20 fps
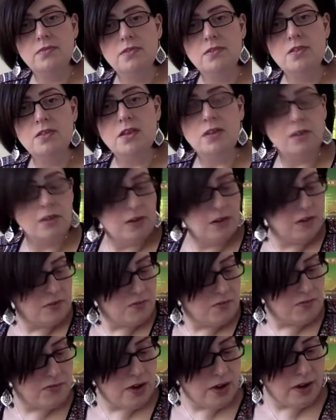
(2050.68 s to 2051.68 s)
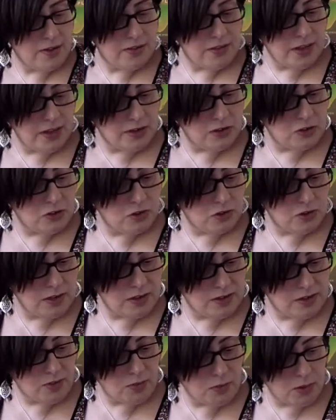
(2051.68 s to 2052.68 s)
so you can find that joy
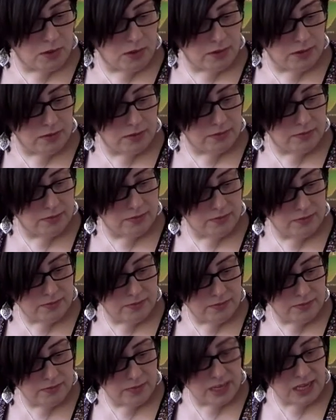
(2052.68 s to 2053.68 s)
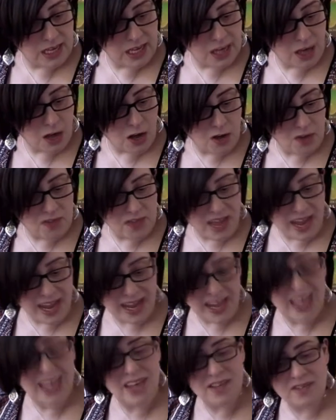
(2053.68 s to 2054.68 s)
as well. Let go of that
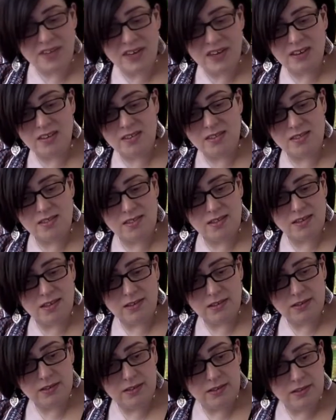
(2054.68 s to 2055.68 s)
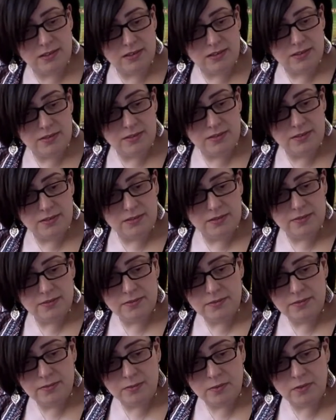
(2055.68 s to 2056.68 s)
heaviness.
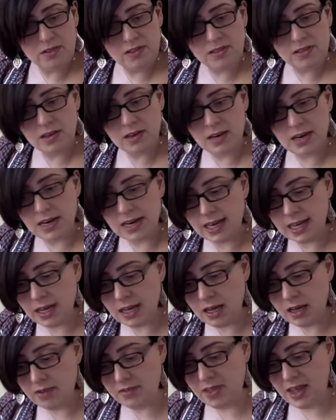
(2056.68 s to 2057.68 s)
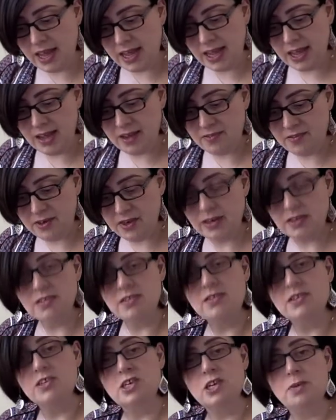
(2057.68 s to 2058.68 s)
Wants you to let go of that
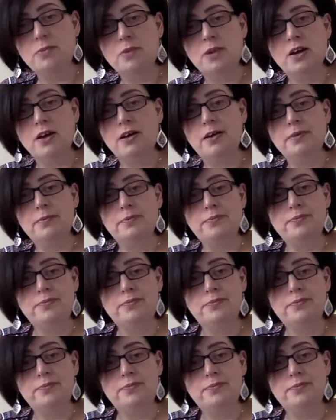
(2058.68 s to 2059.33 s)
heaviness, Gemini.